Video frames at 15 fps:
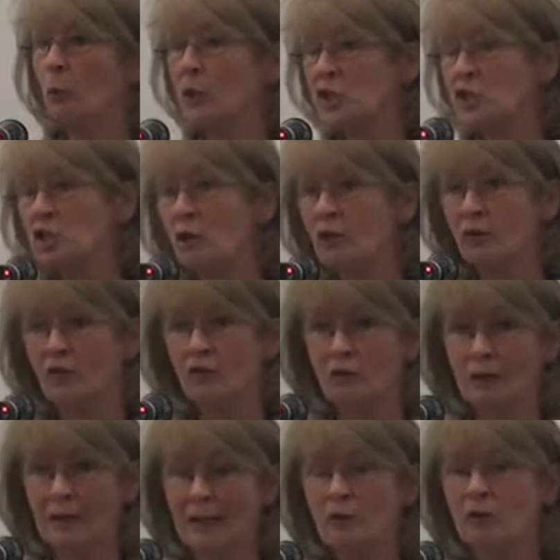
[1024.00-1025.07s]
which doctors are
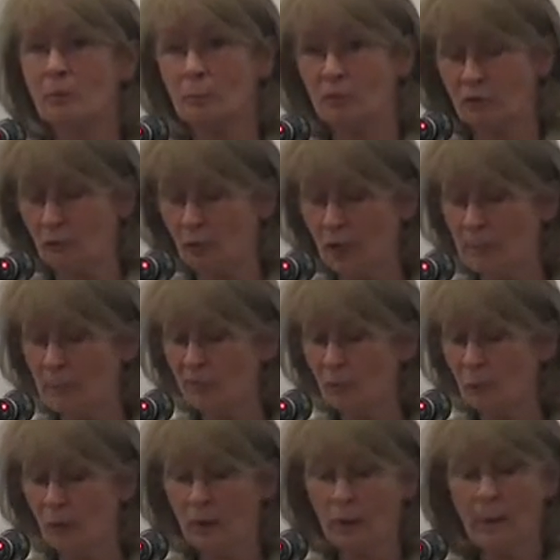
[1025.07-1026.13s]
allowed to prescribe it for
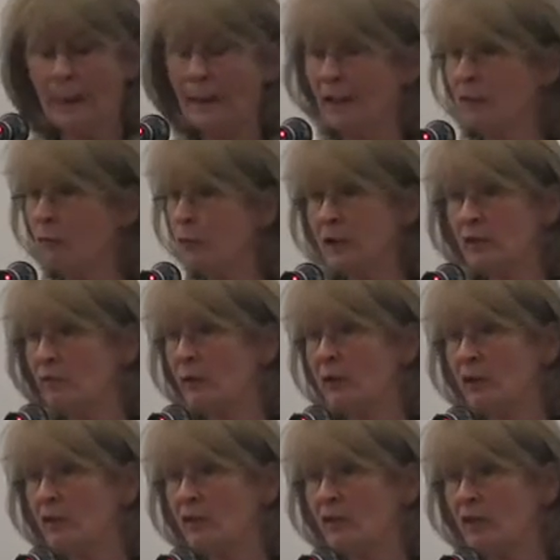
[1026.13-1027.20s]
what, it reads
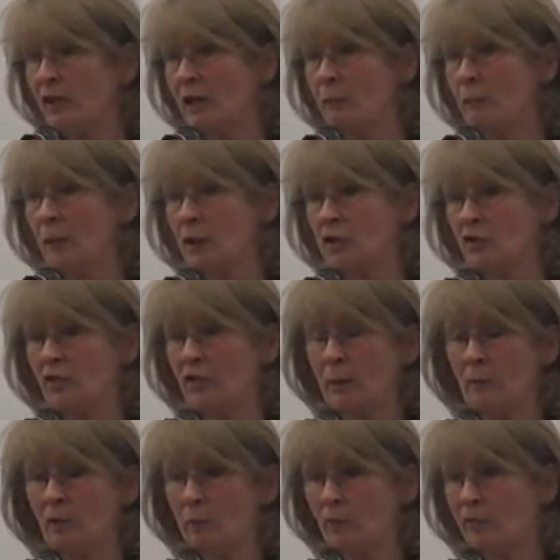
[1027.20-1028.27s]
much the same
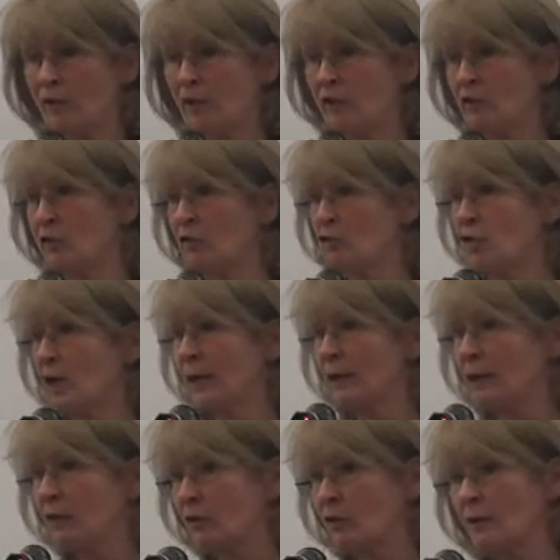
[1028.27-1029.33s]
as Professor
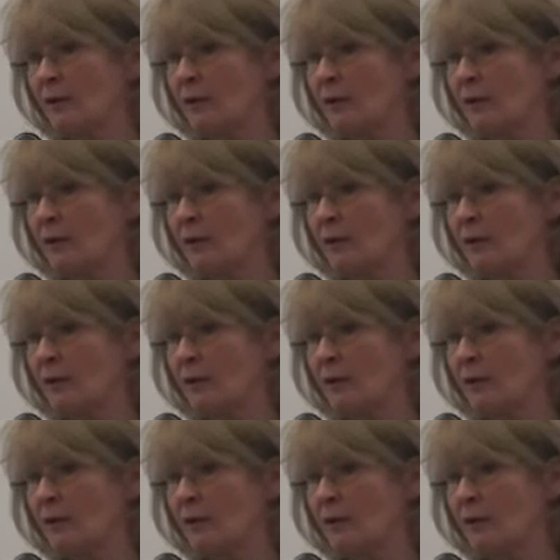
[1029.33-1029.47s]
Strang's.